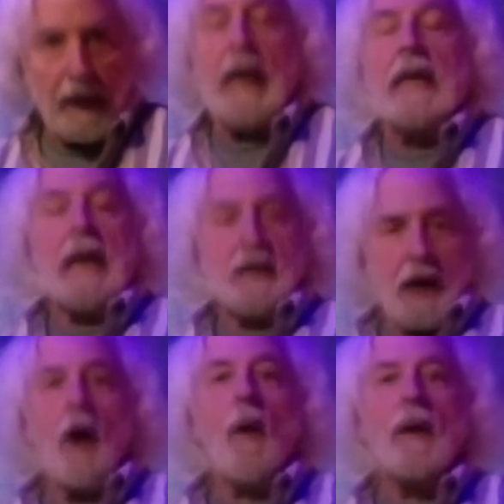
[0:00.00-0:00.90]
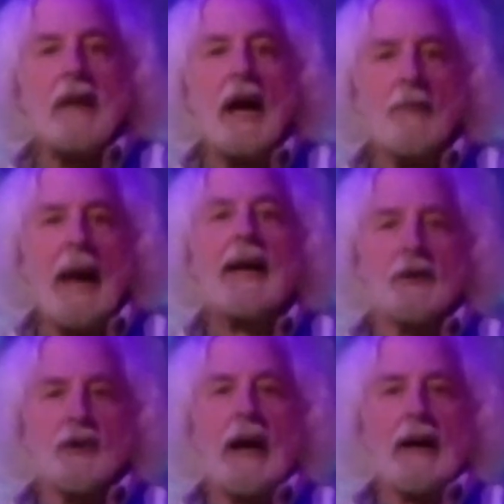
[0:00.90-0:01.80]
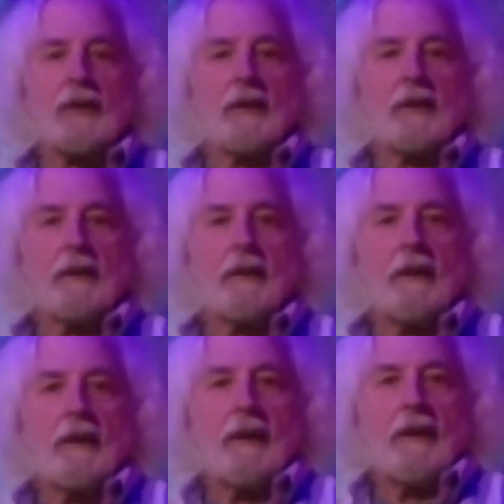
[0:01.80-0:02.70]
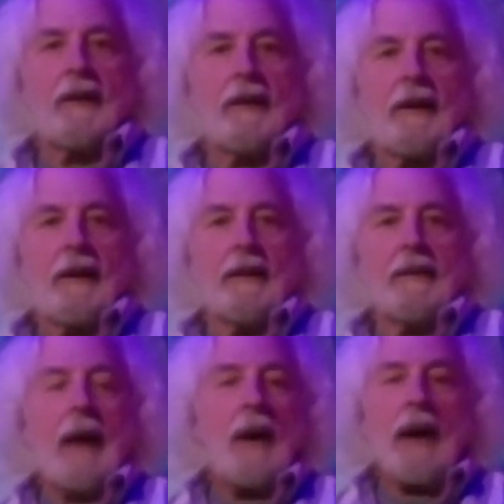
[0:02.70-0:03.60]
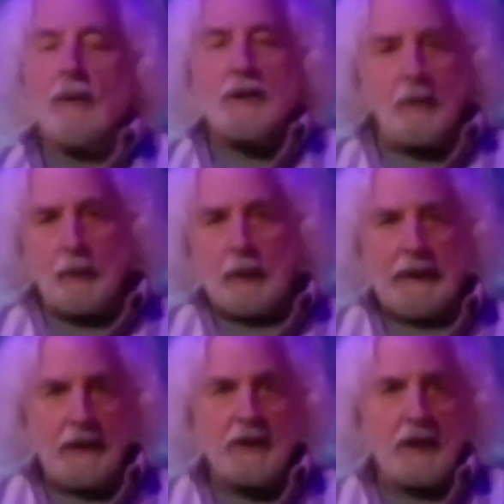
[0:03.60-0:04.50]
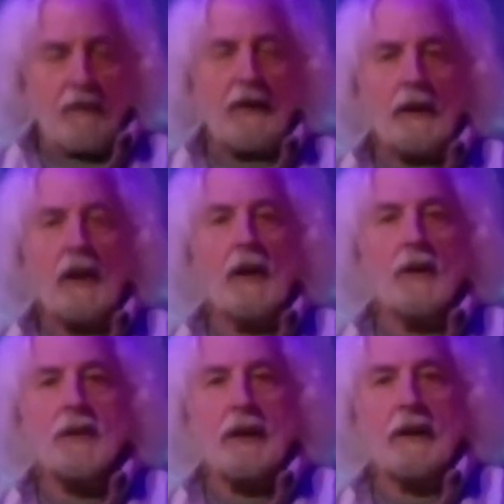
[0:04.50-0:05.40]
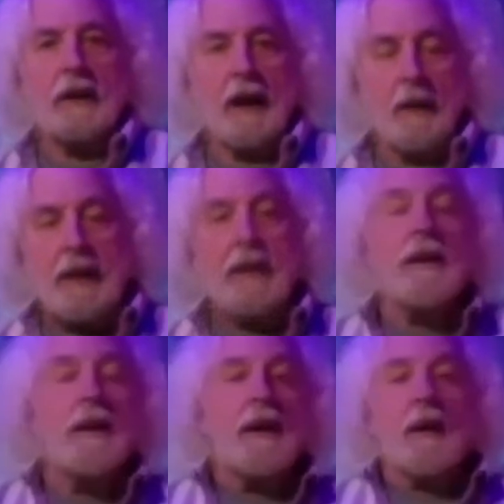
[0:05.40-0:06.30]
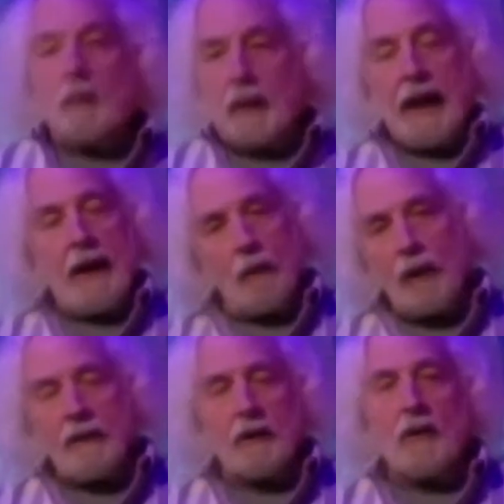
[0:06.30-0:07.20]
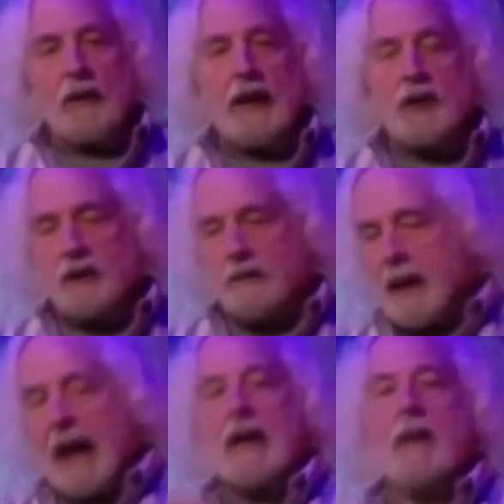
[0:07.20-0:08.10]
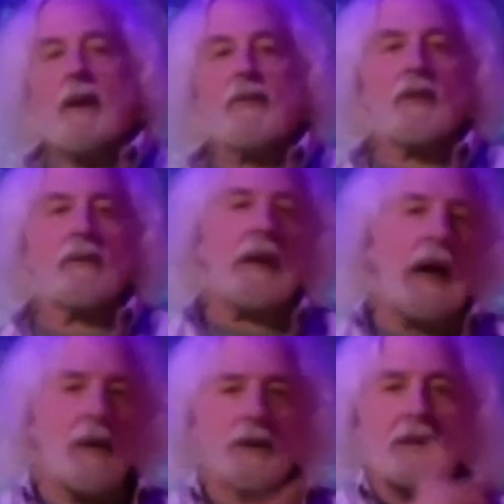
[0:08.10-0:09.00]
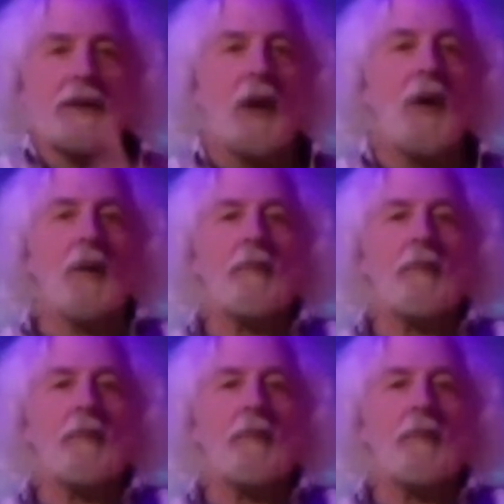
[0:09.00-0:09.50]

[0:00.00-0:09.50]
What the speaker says: Yes, I always had backing tracks. That way I was completely self-enclosed, and I could come in, play at whatever location, pack up after 3 hours, and go home.